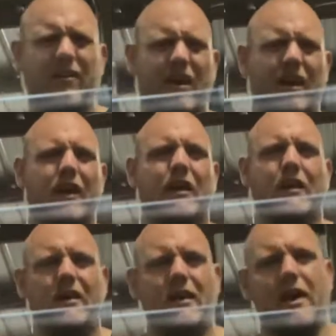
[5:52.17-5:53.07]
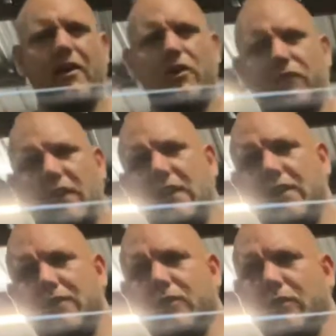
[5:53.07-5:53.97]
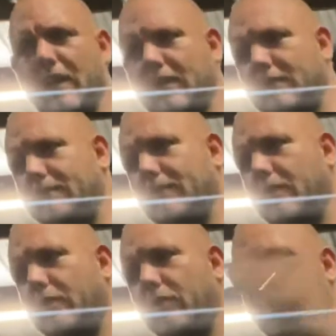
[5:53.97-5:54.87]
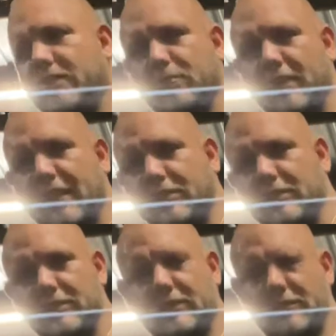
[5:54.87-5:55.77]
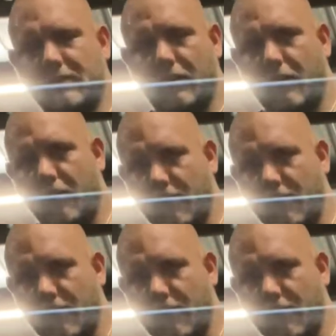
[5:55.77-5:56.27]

I don't know if I needed to do like a whole explanation on